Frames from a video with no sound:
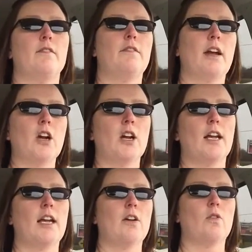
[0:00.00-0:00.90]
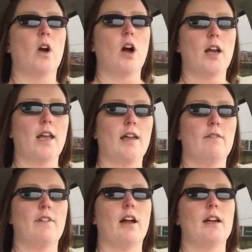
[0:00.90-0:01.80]
very groggy,
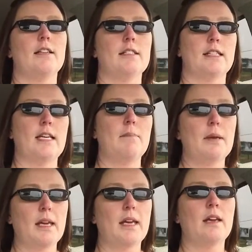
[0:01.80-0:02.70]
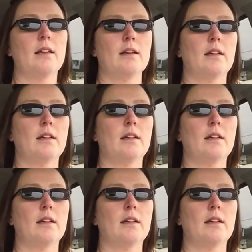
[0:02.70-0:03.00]
very sleepy,